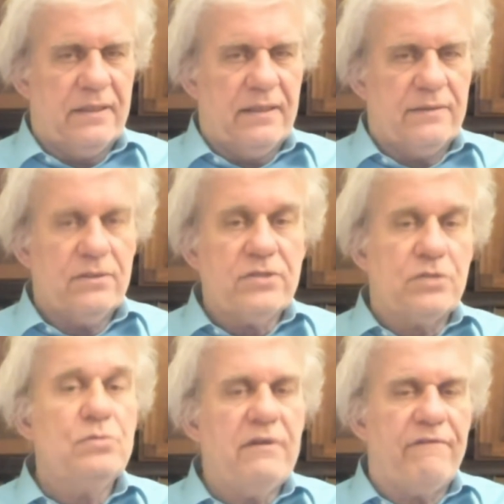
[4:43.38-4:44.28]
Those are
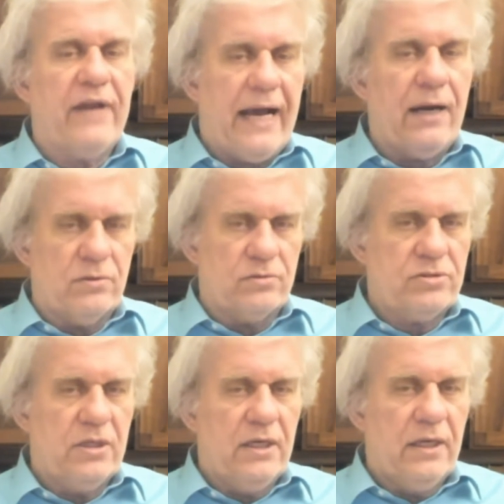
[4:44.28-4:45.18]
two different hows.
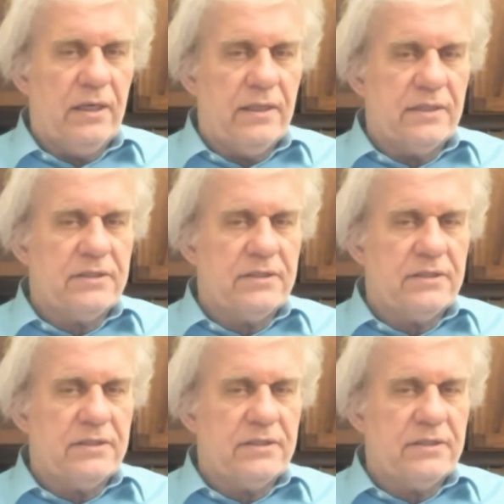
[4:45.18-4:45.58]
It's